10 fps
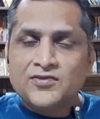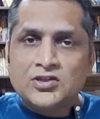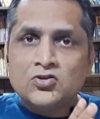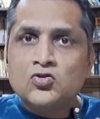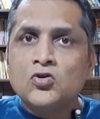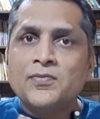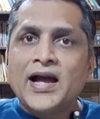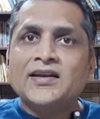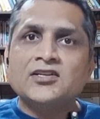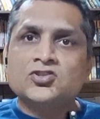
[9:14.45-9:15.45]
with no
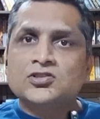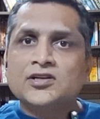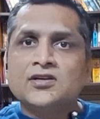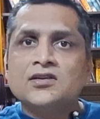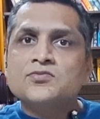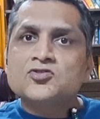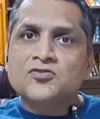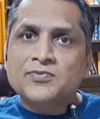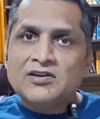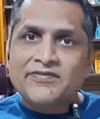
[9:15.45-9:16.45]
baggage in terms
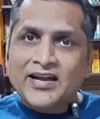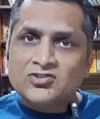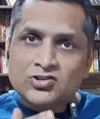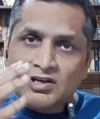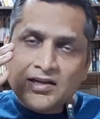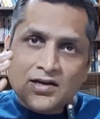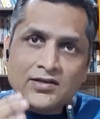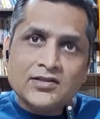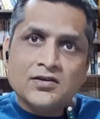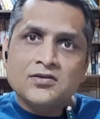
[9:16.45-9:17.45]
of manufacturing
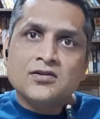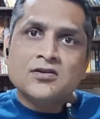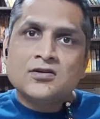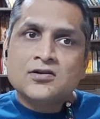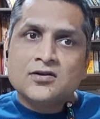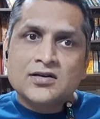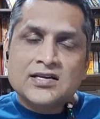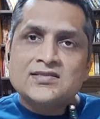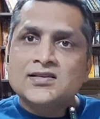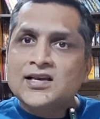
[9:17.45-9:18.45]
other
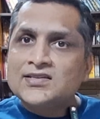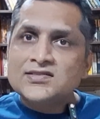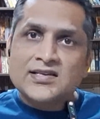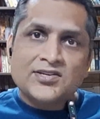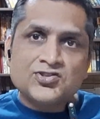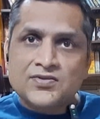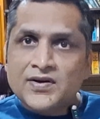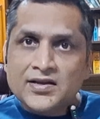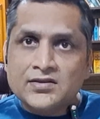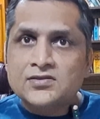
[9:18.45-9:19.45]
diesel and CNG
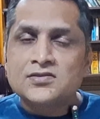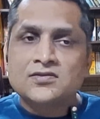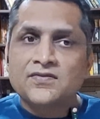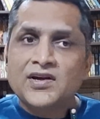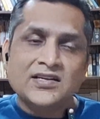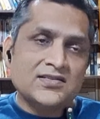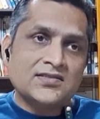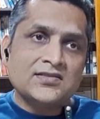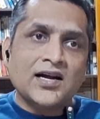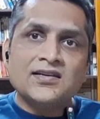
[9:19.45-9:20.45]
vehicles.
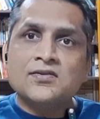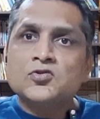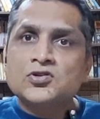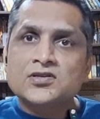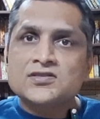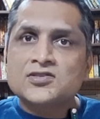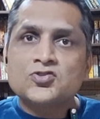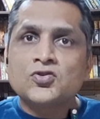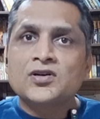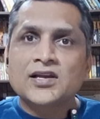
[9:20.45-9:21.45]
Whereas Tata Motors,
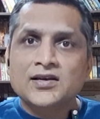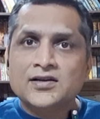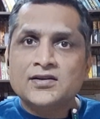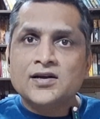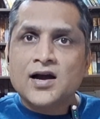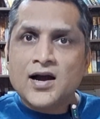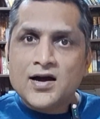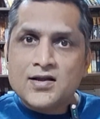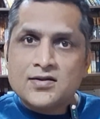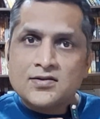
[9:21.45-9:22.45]
Ashok Leyland
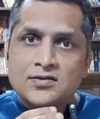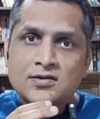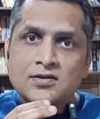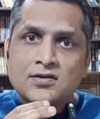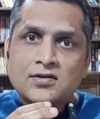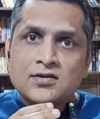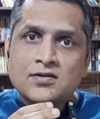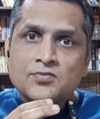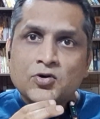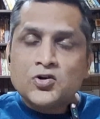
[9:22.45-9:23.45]
are
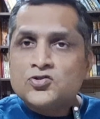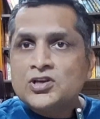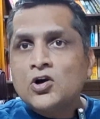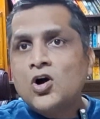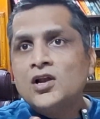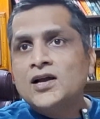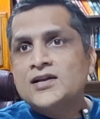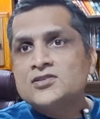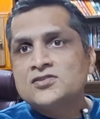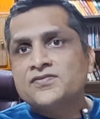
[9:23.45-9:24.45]
producing all
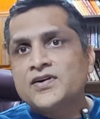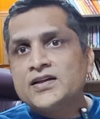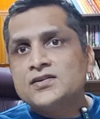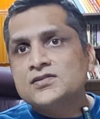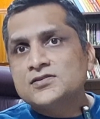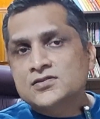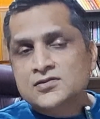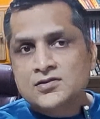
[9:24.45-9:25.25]
kinds of vehicles.